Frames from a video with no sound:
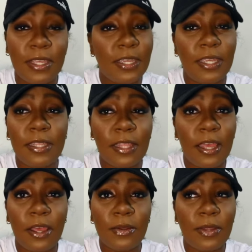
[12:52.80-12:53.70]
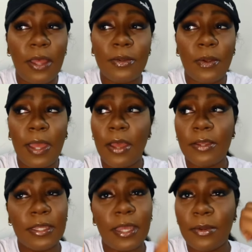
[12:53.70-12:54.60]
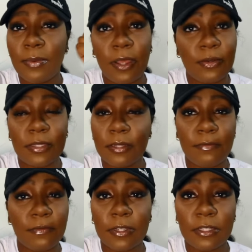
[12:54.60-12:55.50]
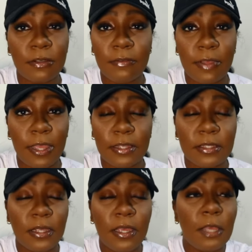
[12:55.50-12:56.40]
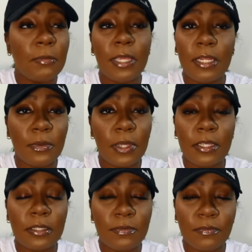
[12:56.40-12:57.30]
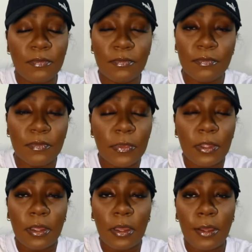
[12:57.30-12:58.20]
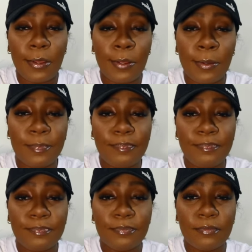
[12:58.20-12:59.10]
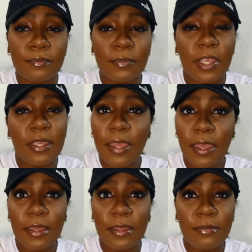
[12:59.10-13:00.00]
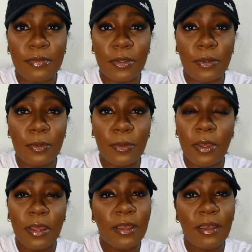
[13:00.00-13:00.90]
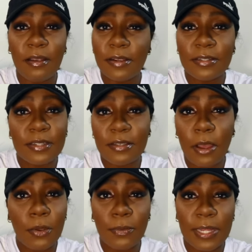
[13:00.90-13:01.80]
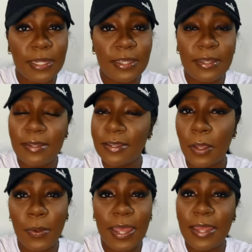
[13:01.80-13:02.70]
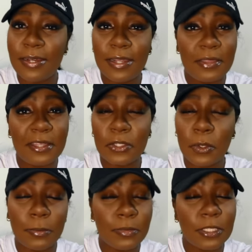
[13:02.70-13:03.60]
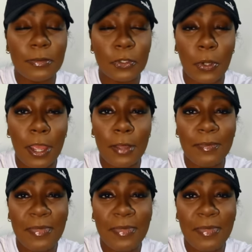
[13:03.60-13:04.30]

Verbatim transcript: He loud. I don't know how he got around to the front so fast. But anyways, um, yeah, if you aren't already, go ahead and hit that script subscribe.